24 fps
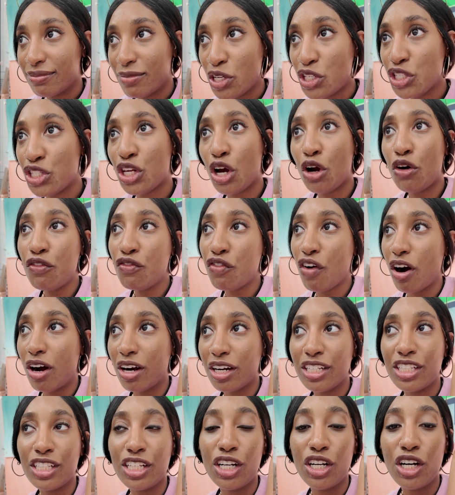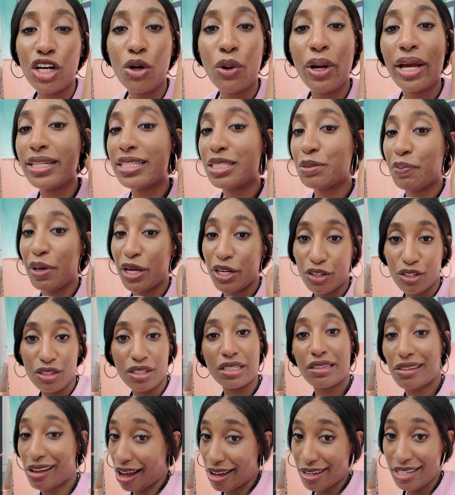So far though, it's better
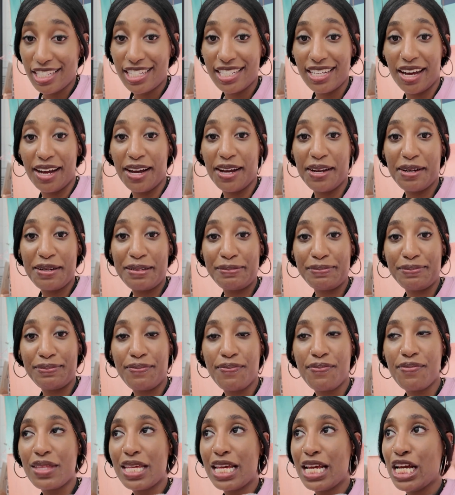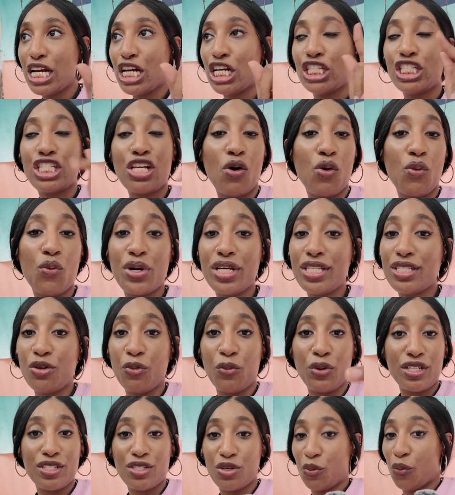than last time. So a win's a
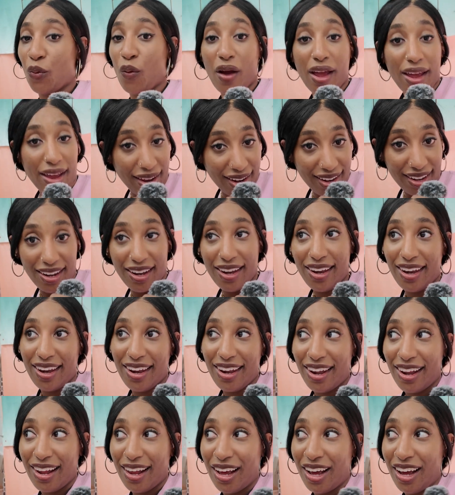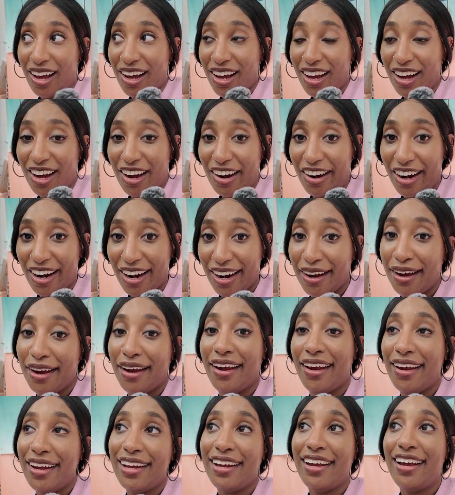win. All
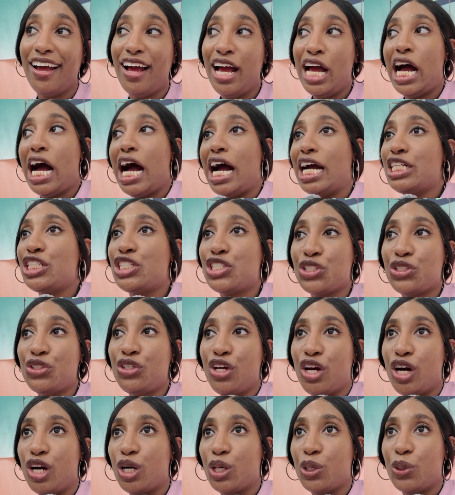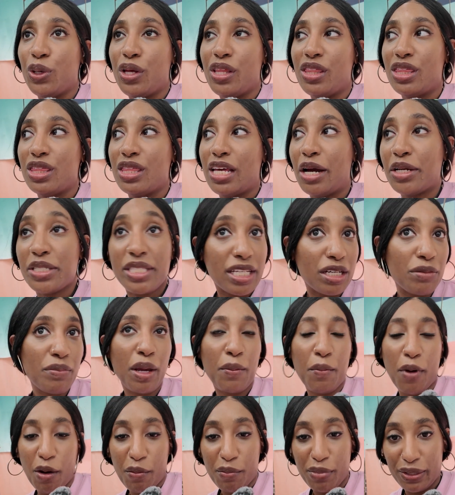right. I do know, I was telling
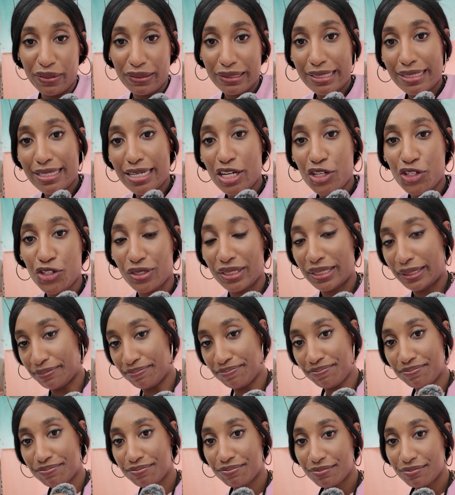my mom about this actually.